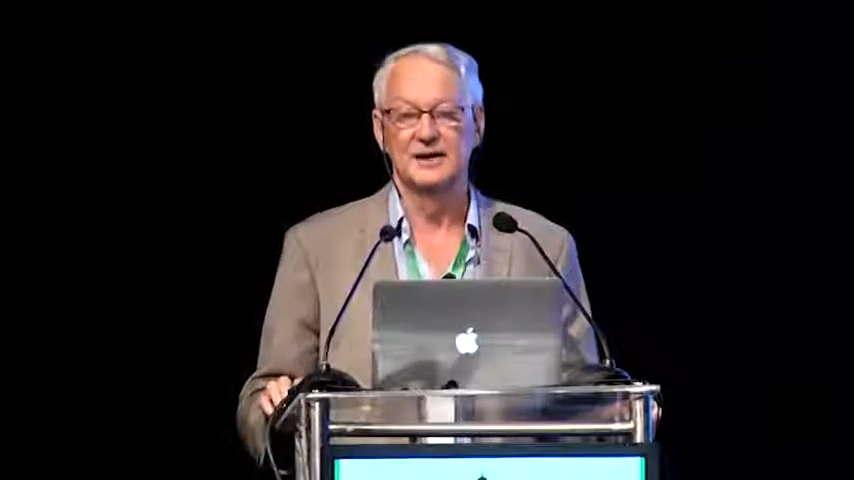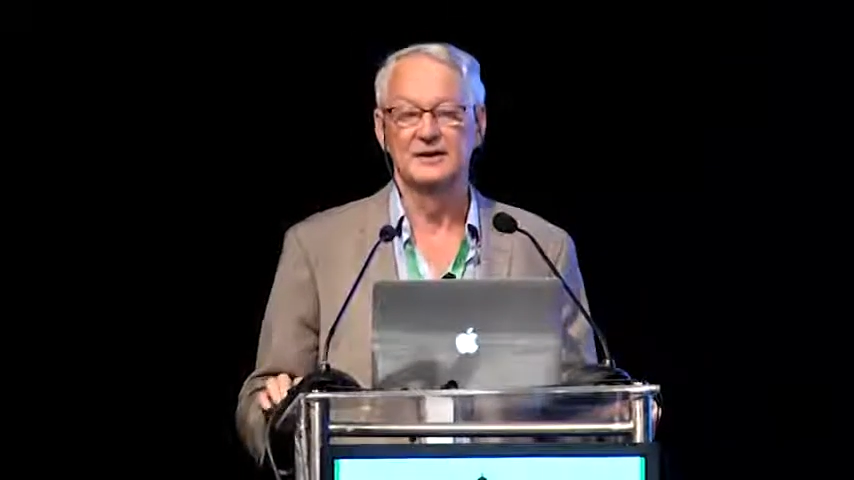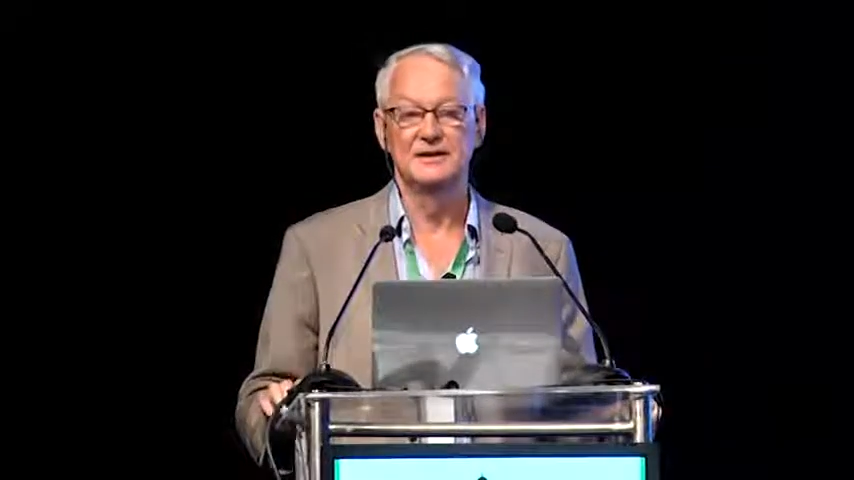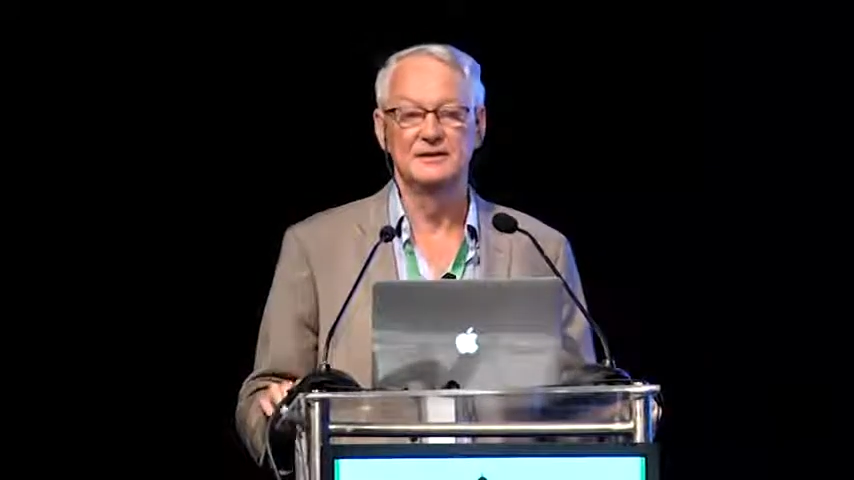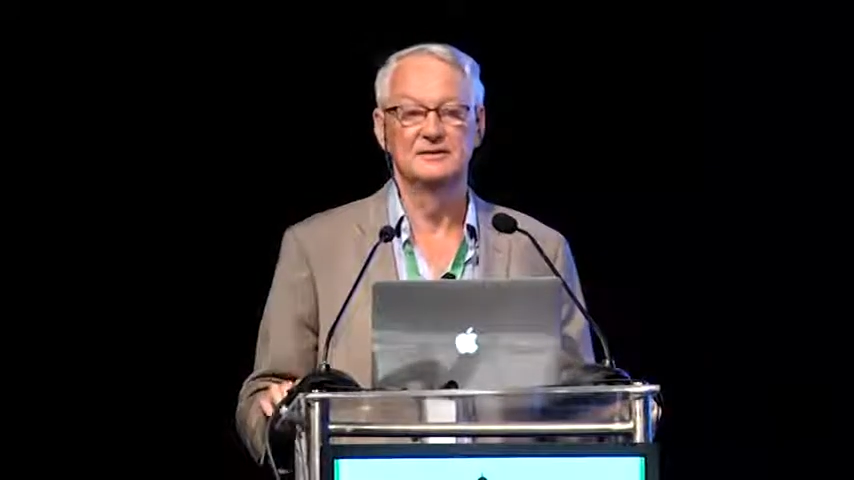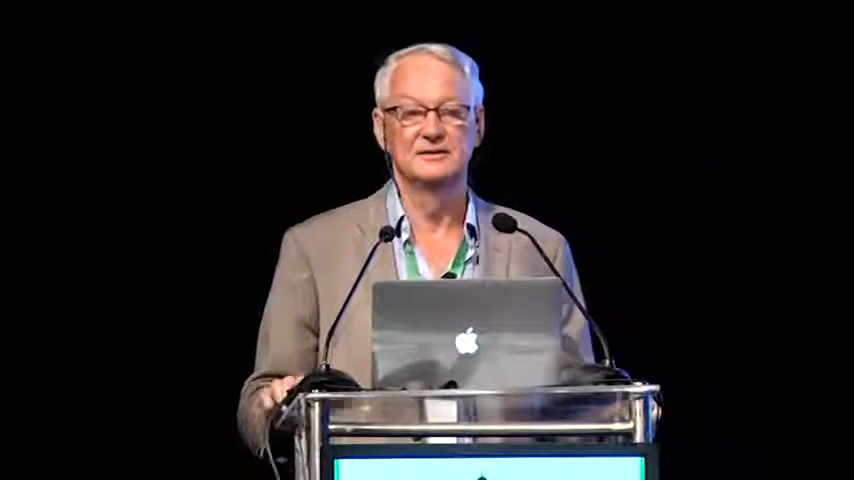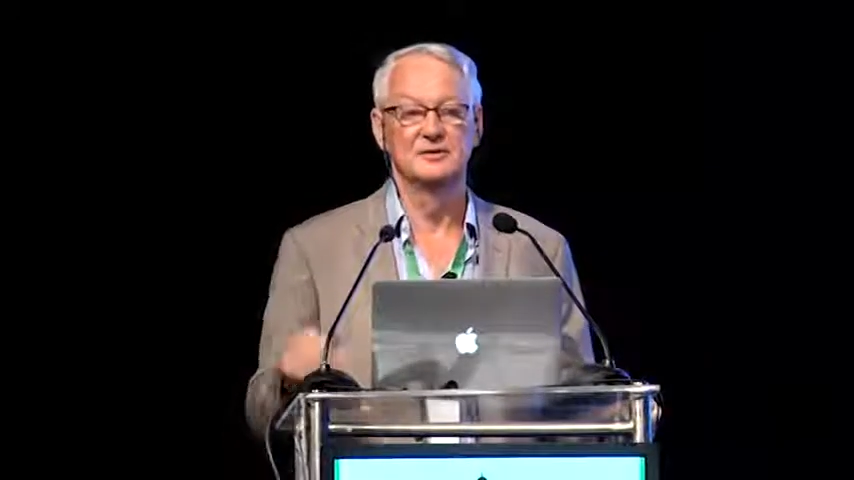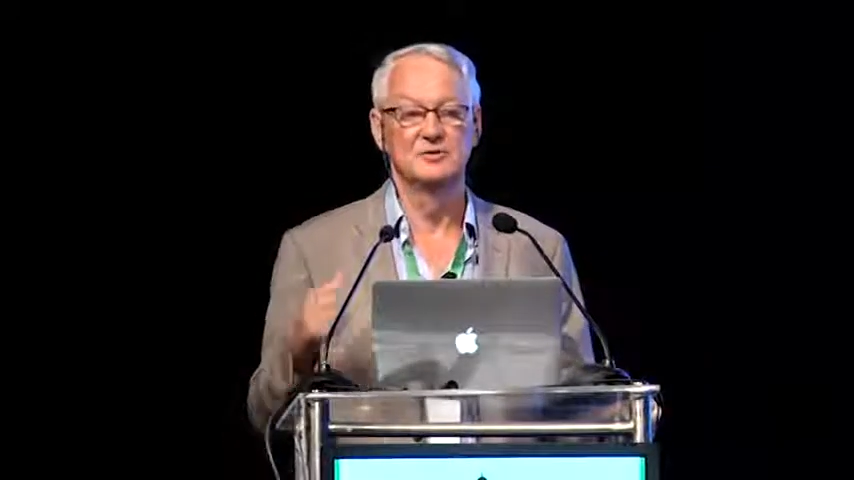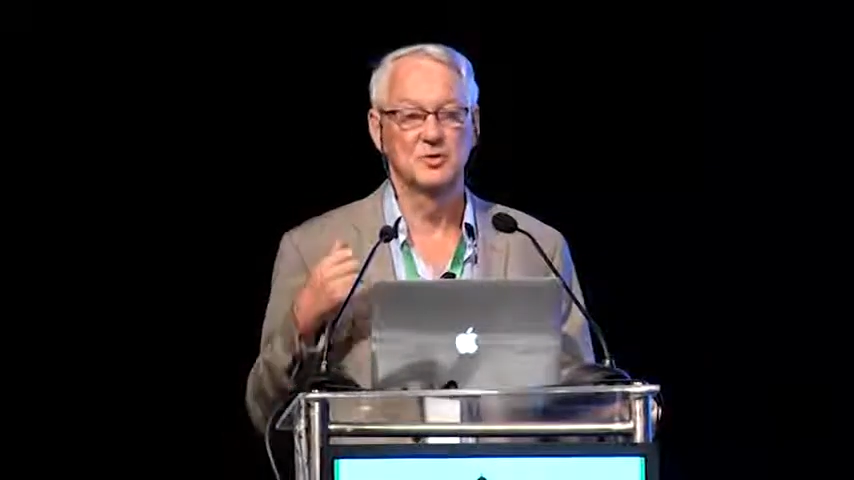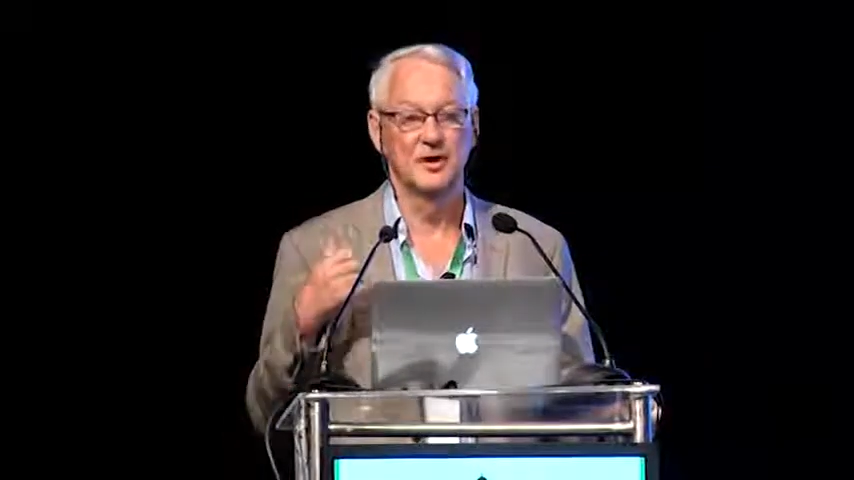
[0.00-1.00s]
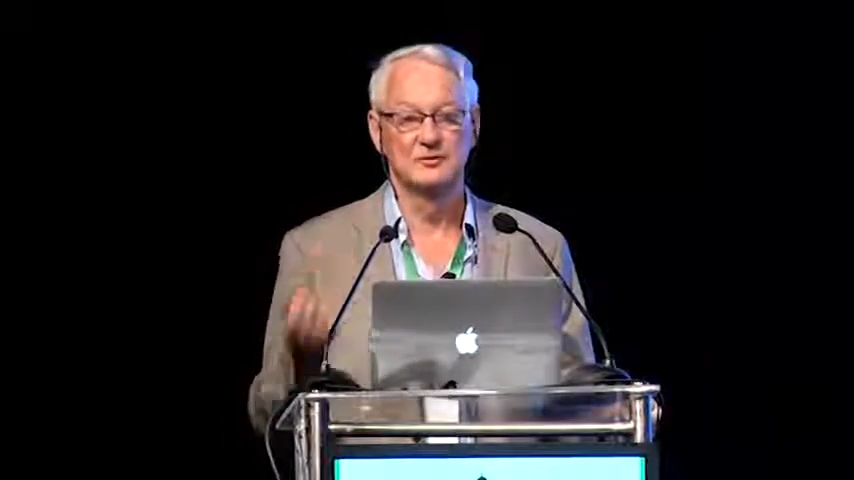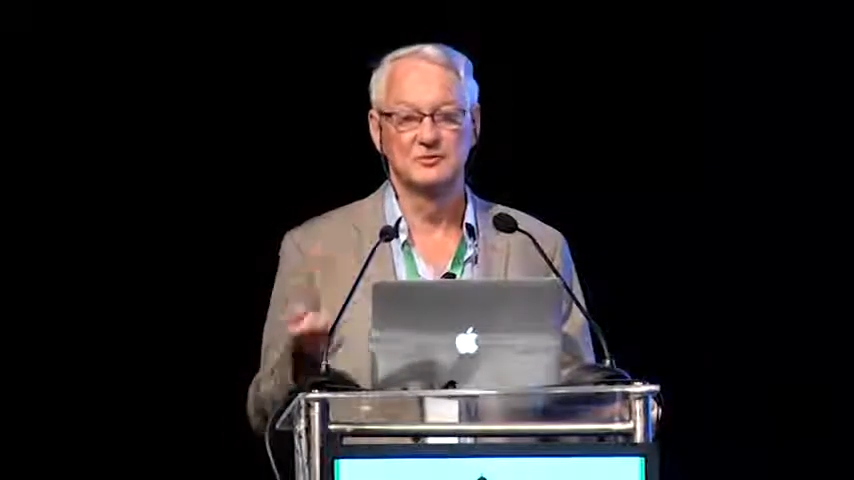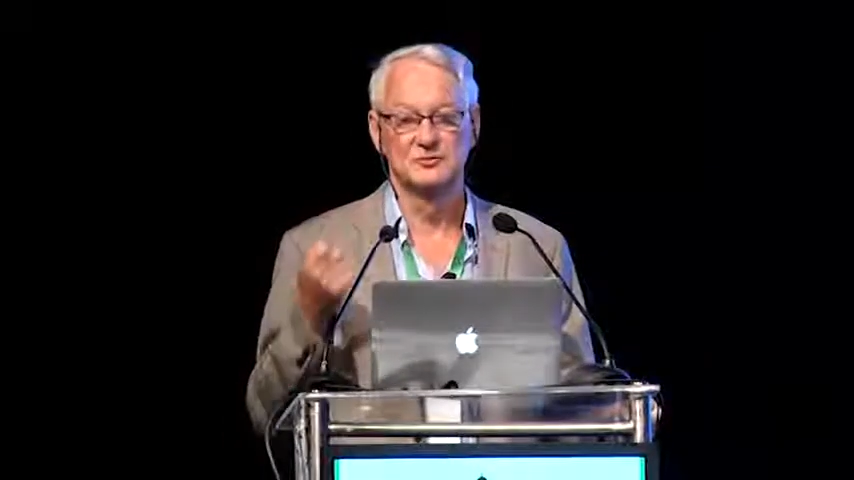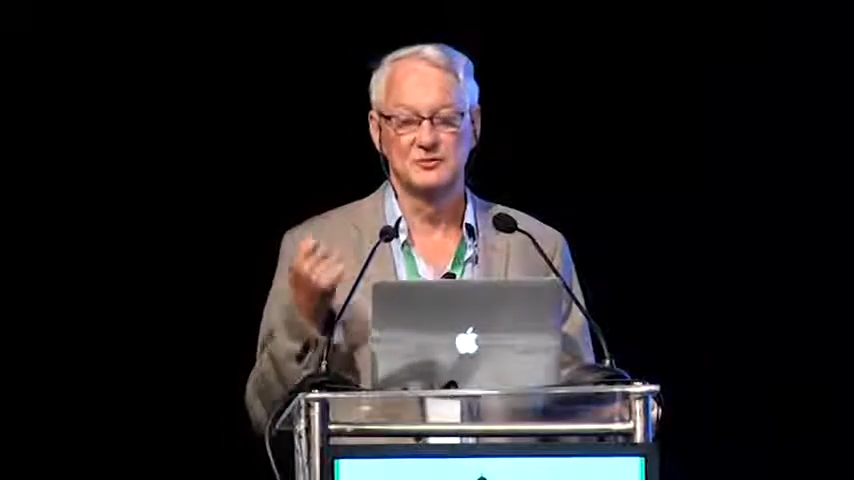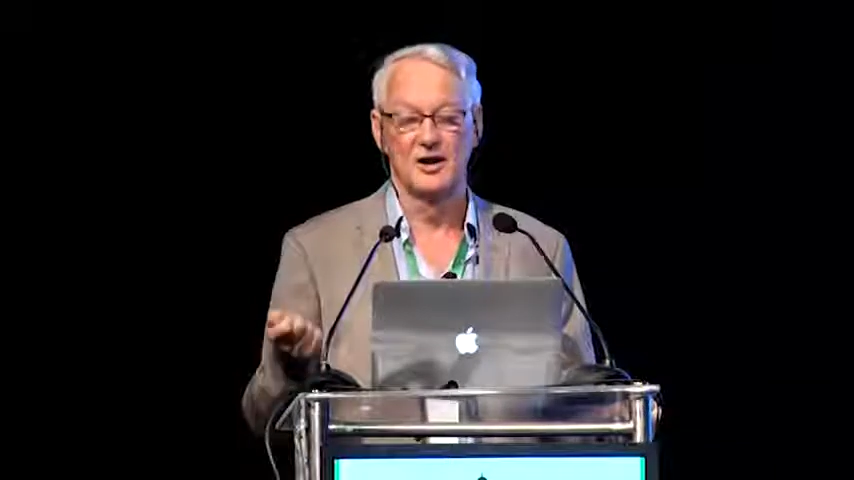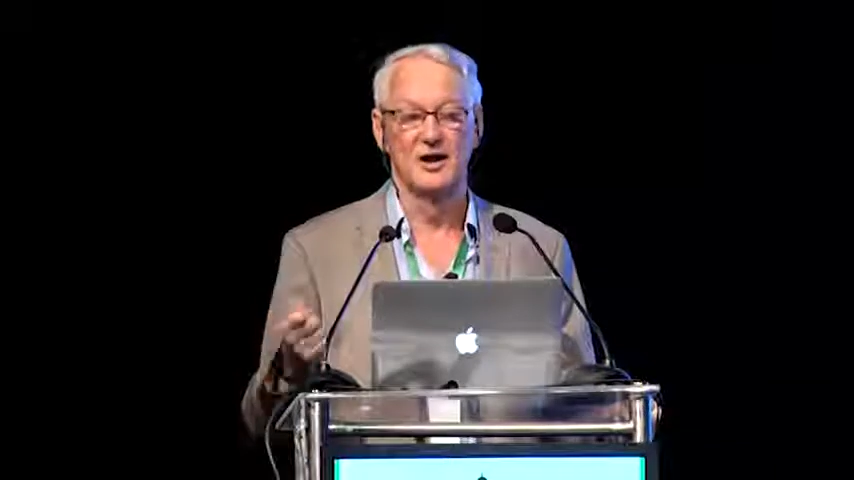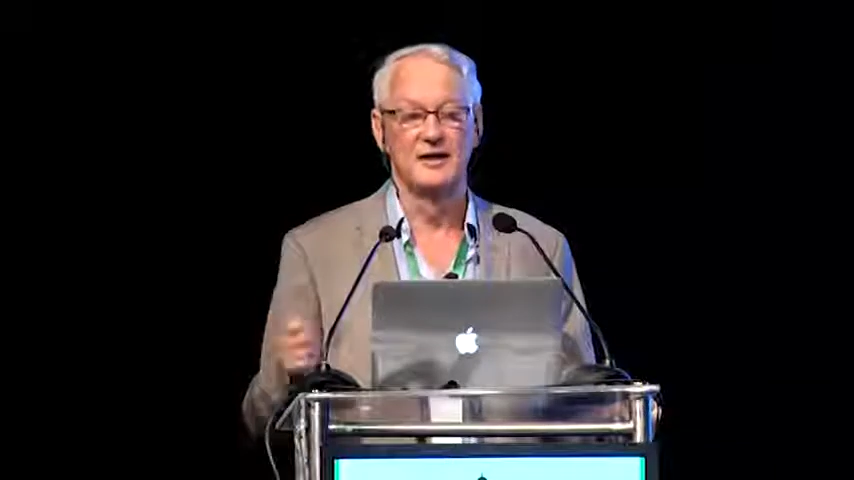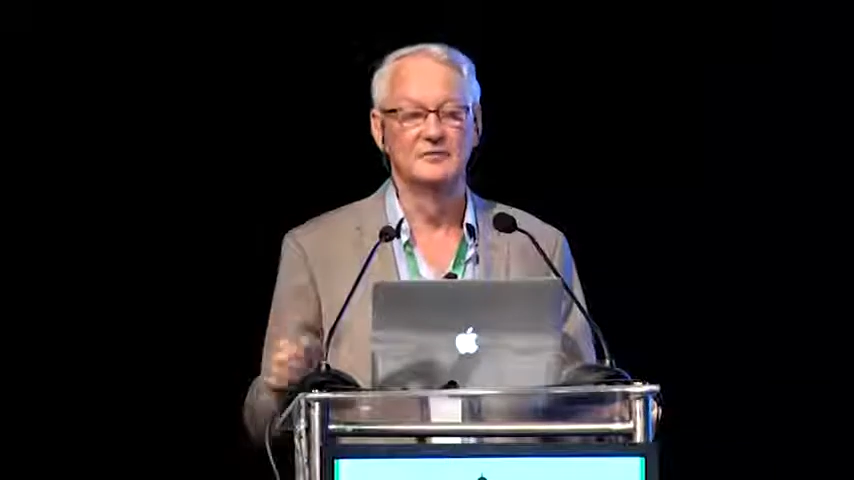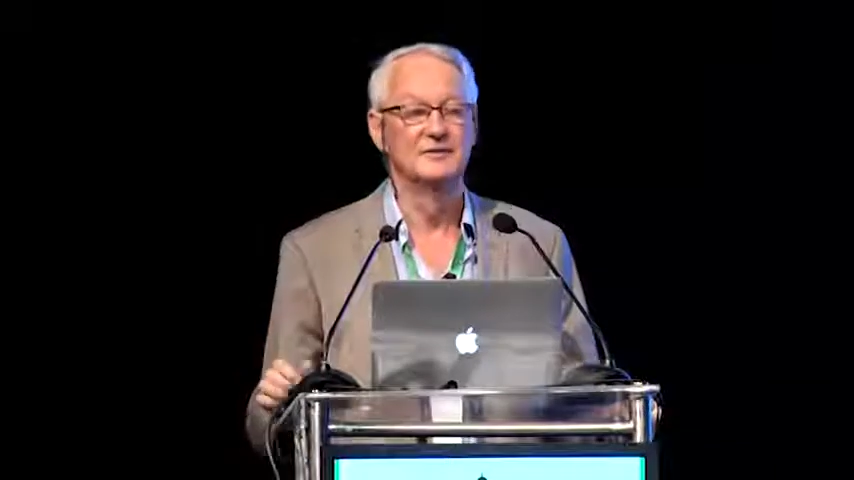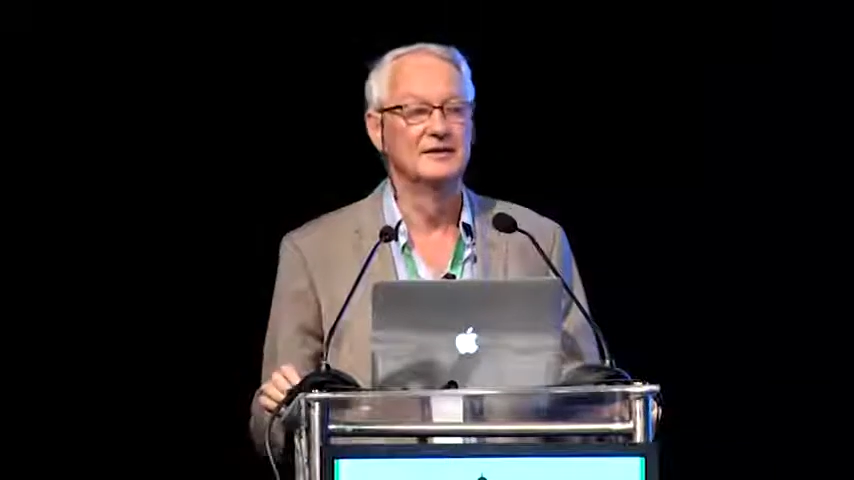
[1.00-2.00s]
and his incredible
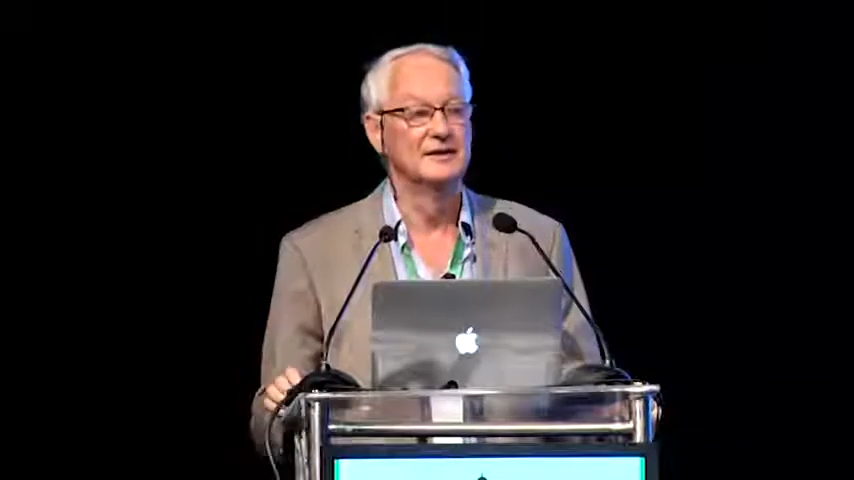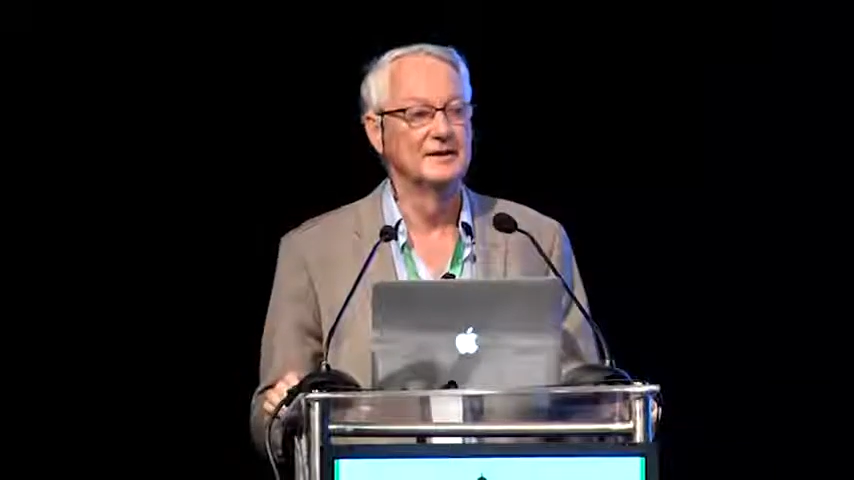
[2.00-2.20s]
drive,